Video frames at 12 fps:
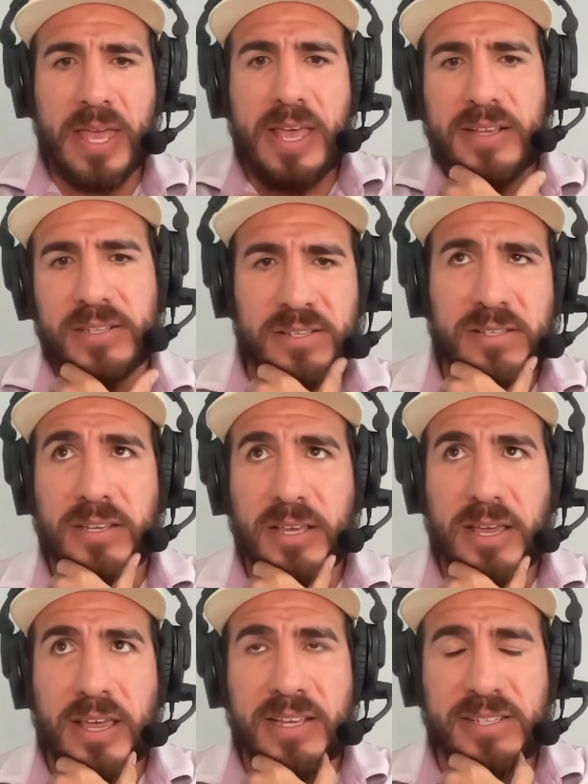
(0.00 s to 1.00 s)
is
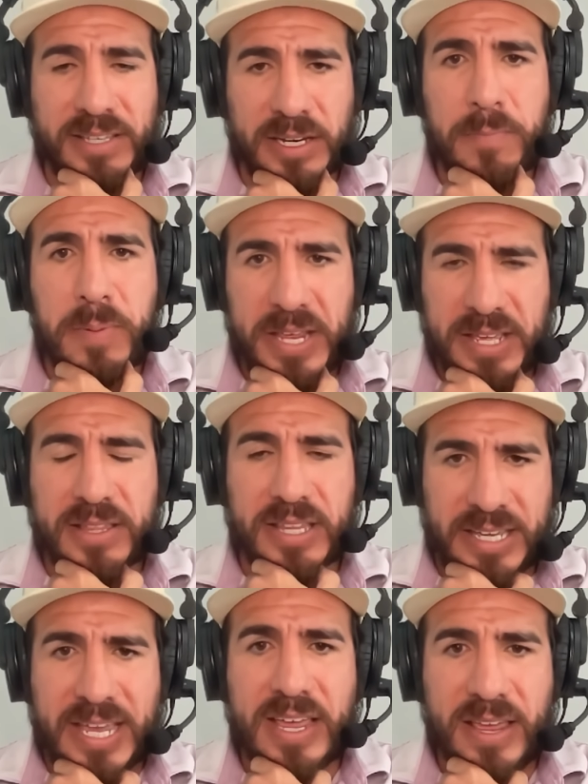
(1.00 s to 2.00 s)
is going to be the
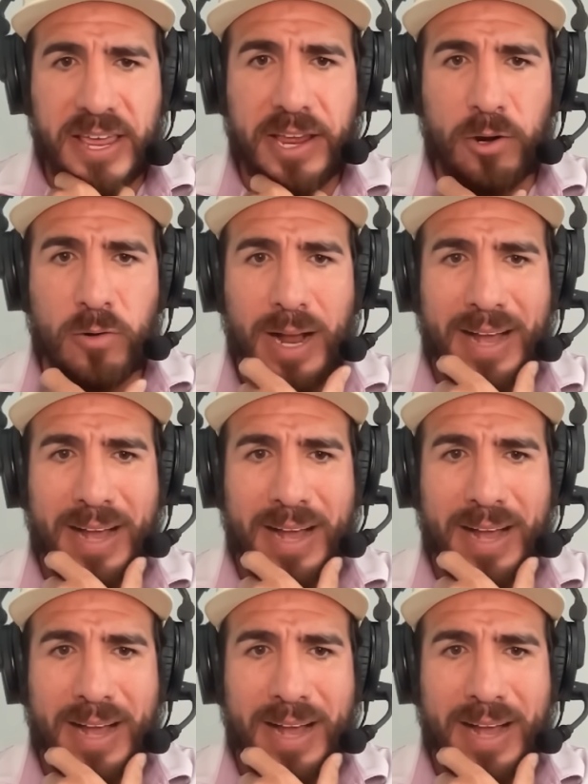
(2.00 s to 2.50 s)
key here.